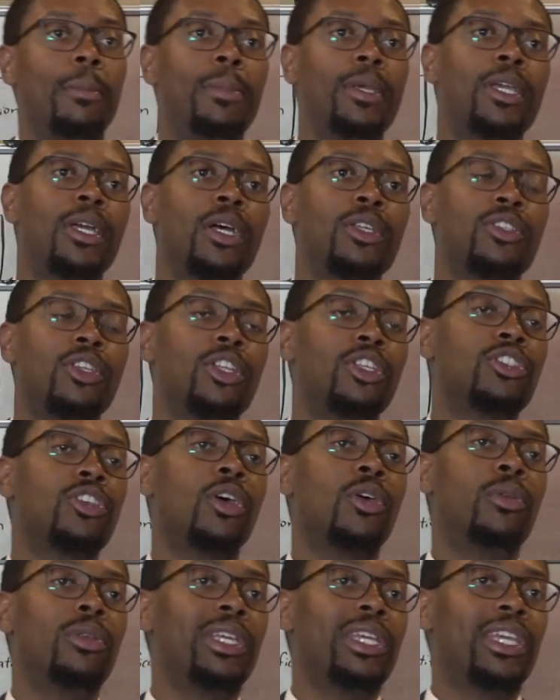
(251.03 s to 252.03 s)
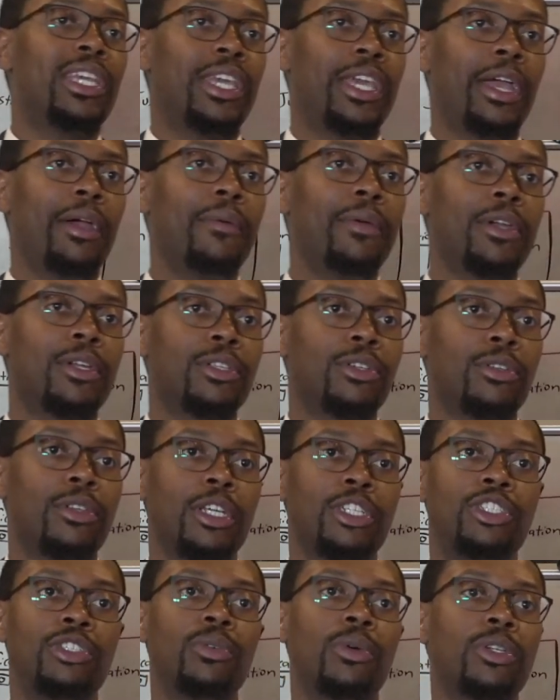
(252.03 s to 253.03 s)
because it is only character
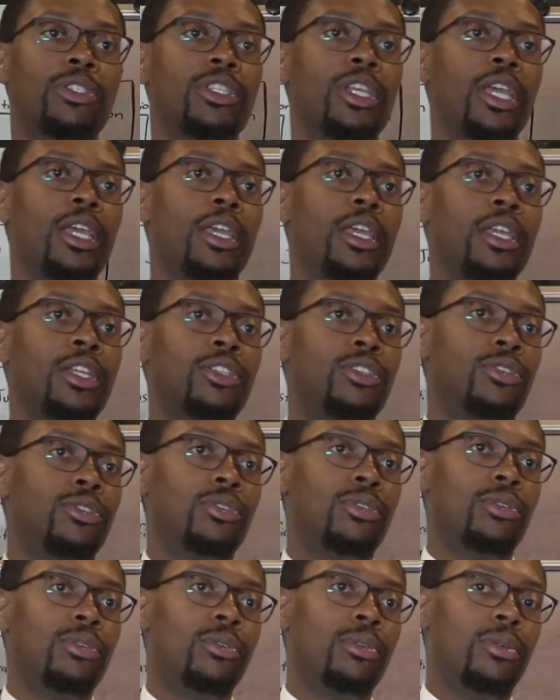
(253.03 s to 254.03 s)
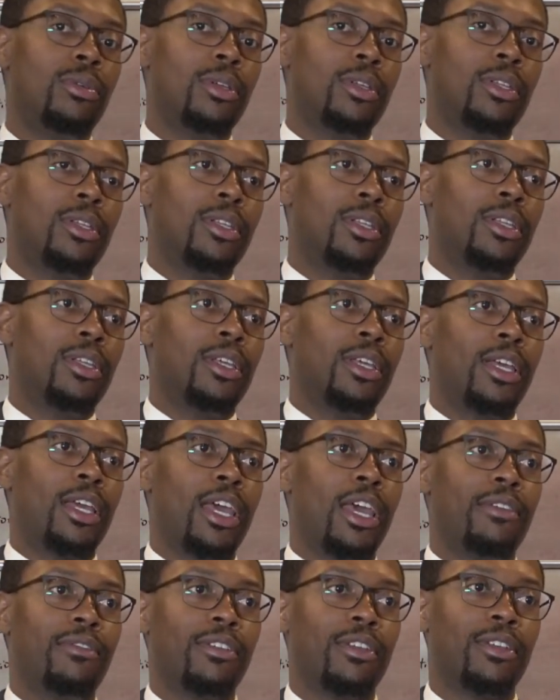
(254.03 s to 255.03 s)
that you are taking to
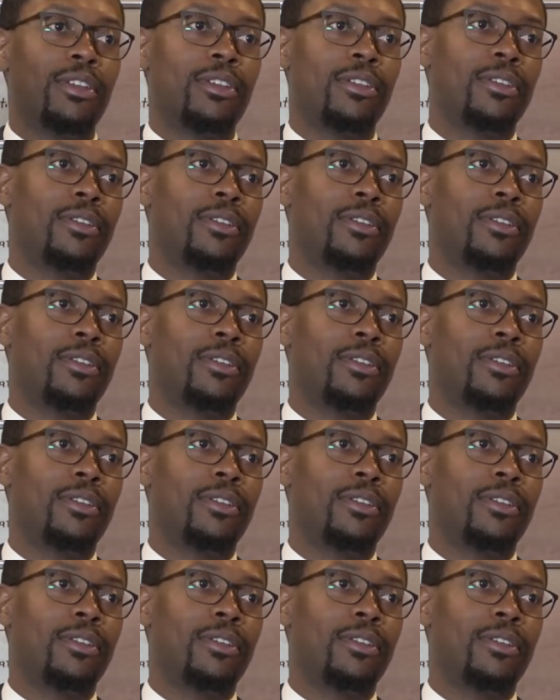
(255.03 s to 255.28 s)
heaven.